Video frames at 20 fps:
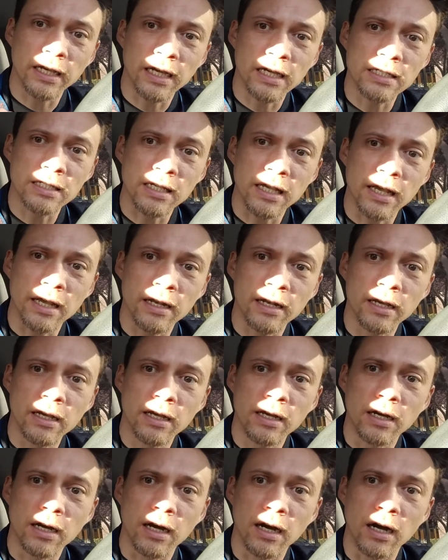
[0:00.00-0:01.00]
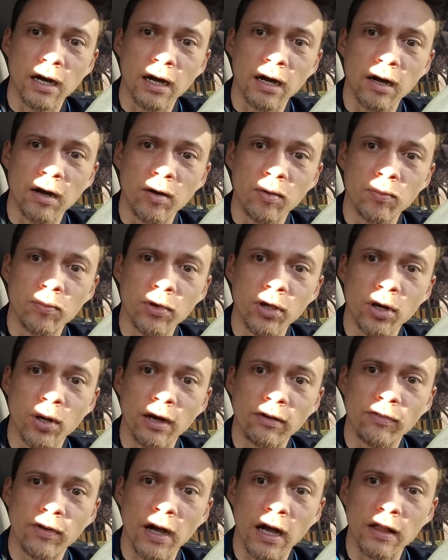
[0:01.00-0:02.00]
I said. You know,
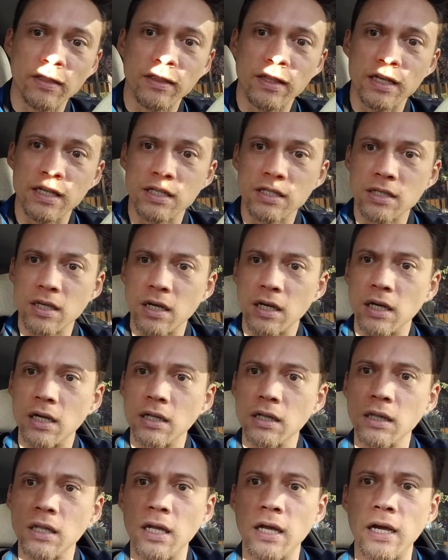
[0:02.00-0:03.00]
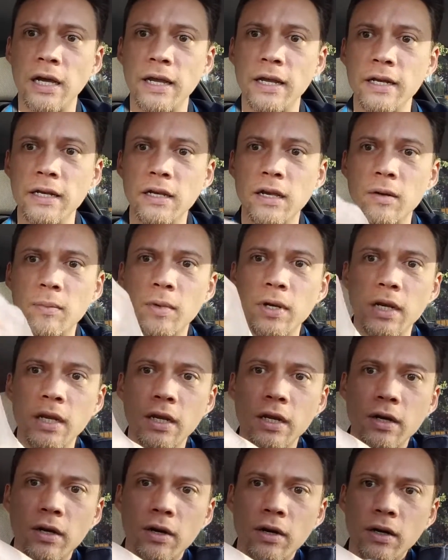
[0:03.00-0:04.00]
I've got this line coming
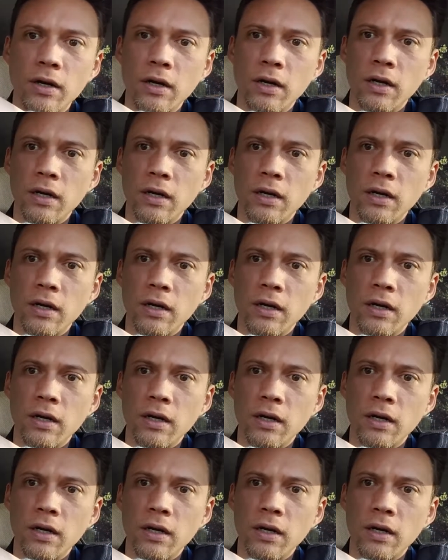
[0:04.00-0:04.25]
here.